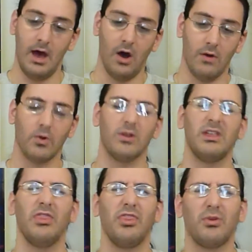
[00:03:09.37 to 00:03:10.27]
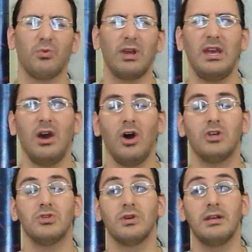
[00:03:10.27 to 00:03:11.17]
are more than
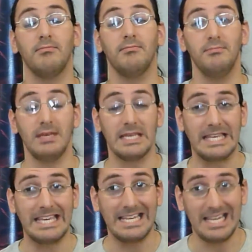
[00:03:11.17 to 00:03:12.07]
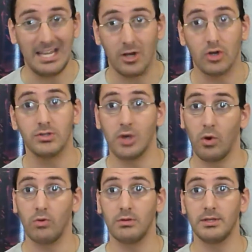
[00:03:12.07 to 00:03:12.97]
300 million years
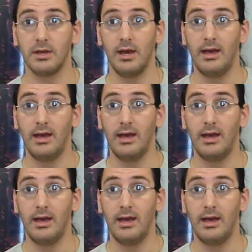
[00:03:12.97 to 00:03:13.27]
old.